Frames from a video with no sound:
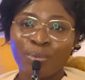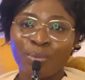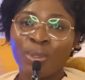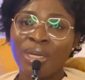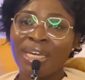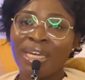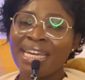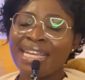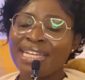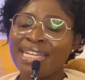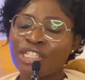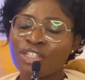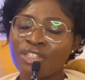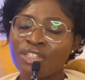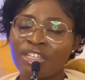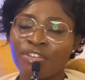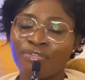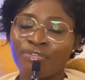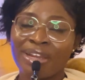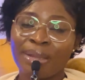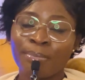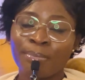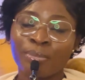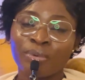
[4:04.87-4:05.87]
will lead to
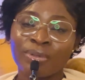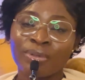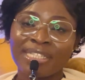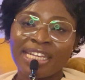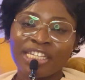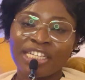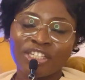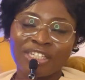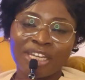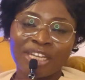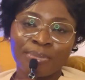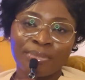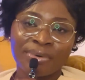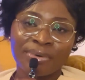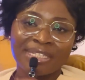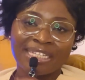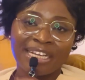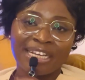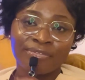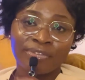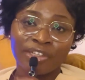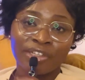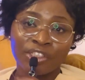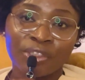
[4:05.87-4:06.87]
divine protection and
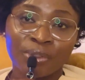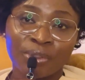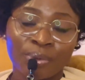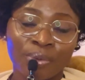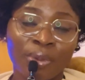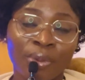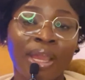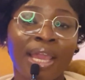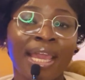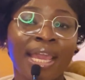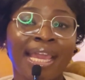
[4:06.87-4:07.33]
preservation.